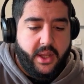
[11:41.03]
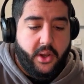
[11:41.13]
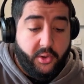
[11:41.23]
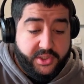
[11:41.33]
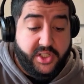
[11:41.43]

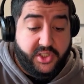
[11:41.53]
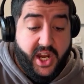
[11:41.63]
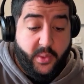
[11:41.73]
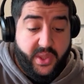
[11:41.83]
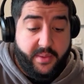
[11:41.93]
Also
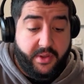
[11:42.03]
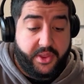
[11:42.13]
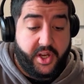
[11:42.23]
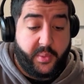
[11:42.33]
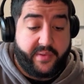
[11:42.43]
tied with him on
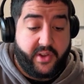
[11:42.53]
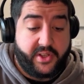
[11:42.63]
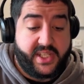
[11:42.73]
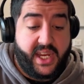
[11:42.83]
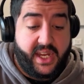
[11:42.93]
31
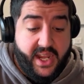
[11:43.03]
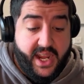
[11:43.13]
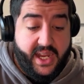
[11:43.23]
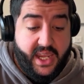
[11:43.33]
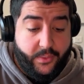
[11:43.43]
votes in
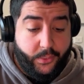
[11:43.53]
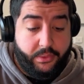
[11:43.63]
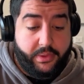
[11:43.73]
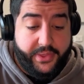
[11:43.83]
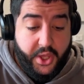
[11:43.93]
at equal
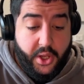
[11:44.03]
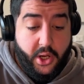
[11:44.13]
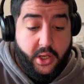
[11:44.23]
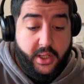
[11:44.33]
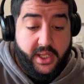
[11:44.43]

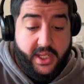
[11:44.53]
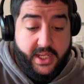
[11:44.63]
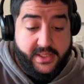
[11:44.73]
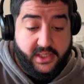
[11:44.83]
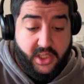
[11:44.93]
third
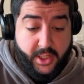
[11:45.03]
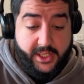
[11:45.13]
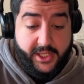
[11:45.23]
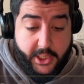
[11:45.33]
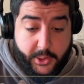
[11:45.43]
is
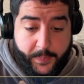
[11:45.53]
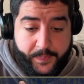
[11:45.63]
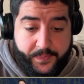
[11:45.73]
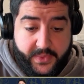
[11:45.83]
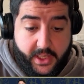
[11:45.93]
Lachie Neale.
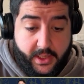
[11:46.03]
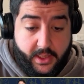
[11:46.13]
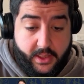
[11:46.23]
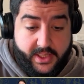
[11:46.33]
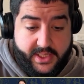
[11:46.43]

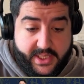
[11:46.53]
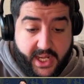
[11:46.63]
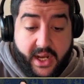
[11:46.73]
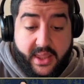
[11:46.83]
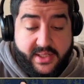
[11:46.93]
The
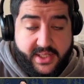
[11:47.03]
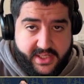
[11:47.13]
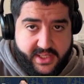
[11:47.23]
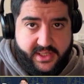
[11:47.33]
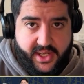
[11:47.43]
start of the
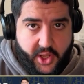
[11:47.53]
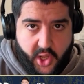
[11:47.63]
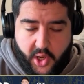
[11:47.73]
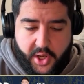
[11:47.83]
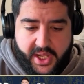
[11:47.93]
season is going to
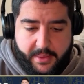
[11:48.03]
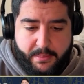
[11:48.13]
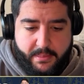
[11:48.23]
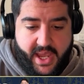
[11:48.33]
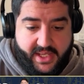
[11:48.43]
hurt
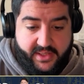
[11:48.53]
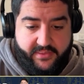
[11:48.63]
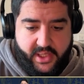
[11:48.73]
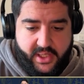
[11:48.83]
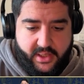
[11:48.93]
him
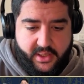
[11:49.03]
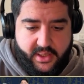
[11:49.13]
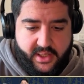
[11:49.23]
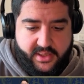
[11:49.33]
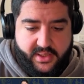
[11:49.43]
massively
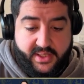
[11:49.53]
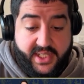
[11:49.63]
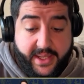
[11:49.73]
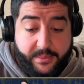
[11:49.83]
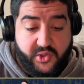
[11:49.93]
because the
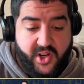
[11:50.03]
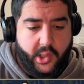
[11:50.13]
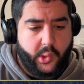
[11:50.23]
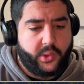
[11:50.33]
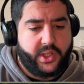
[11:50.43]
team
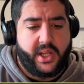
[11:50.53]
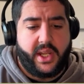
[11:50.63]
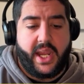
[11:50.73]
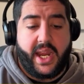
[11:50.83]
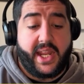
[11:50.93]
struggled
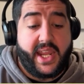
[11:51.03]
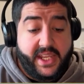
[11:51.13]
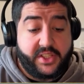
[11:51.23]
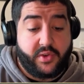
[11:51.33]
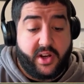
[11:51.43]
and
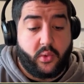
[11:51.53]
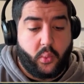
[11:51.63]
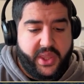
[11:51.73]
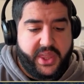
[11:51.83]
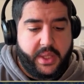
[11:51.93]
he struggled
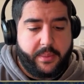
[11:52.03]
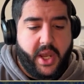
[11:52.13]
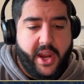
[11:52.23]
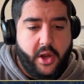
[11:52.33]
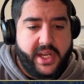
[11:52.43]
with them.
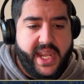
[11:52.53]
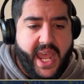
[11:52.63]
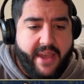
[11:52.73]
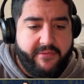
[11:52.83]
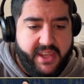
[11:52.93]
I only
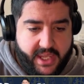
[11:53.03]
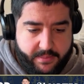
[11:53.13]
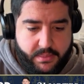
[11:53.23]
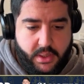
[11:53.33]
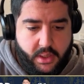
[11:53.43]
have
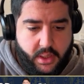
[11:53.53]
him